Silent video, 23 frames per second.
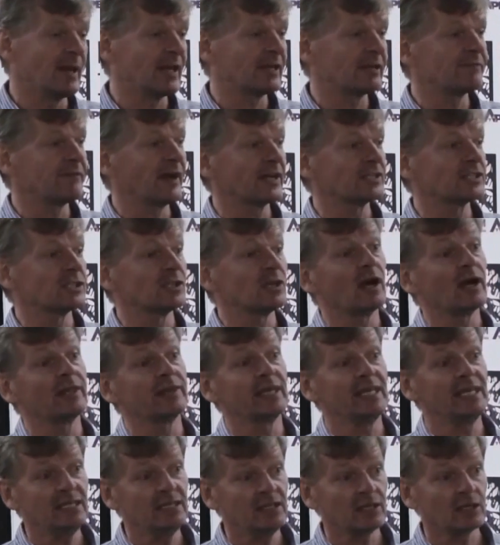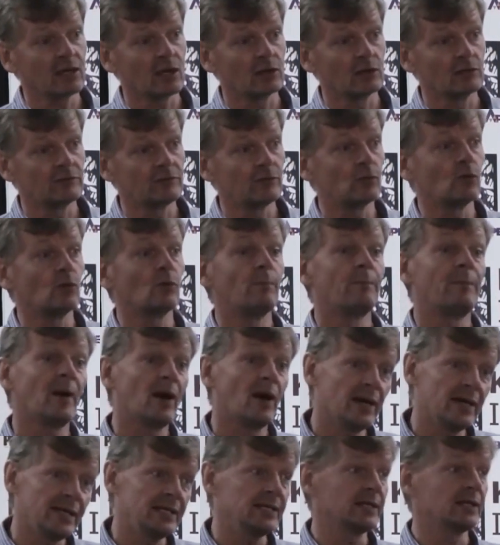manufactured either in the Gulf or
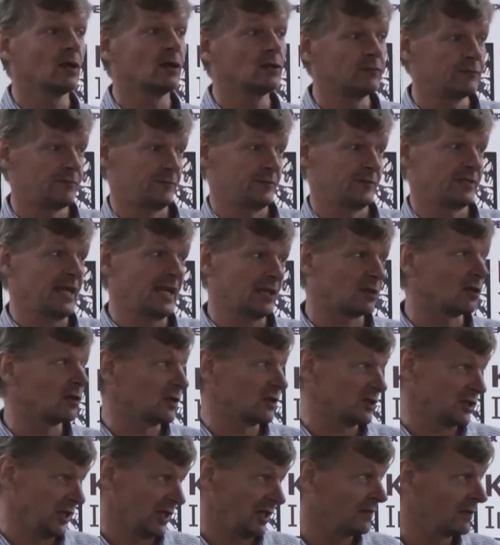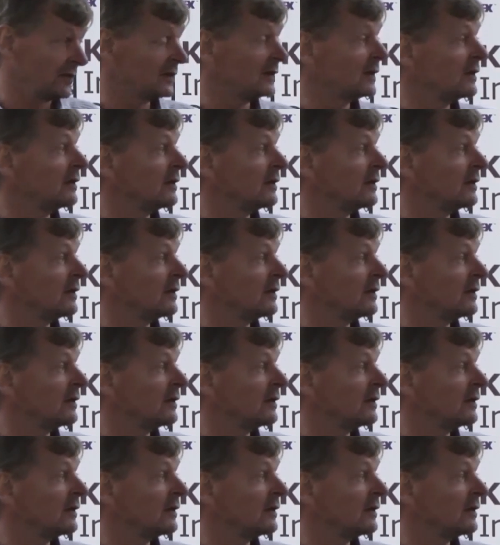by Gulf technology.